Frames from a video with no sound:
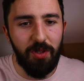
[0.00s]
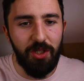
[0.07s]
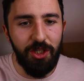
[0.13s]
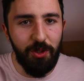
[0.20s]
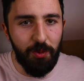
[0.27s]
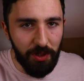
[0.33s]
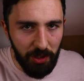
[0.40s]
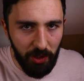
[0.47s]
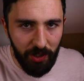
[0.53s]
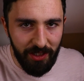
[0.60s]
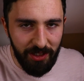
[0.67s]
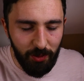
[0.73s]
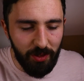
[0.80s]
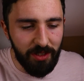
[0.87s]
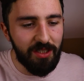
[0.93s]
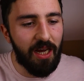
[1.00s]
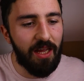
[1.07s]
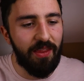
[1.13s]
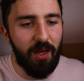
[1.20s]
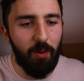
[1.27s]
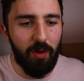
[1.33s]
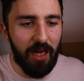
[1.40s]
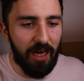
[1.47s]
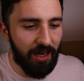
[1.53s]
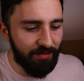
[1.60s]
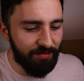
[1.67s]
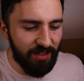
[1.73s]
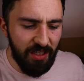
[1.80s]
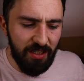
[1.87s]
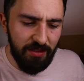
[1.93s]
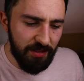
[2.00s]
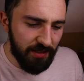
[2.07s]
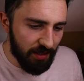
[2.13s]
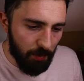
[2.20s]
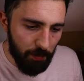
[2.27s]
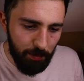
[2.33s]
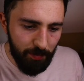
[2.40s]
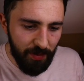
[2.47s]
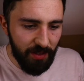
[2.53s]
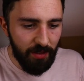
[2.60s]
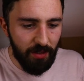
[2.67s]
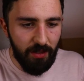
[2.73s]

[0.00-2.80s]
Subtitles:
you can look into it and they will have something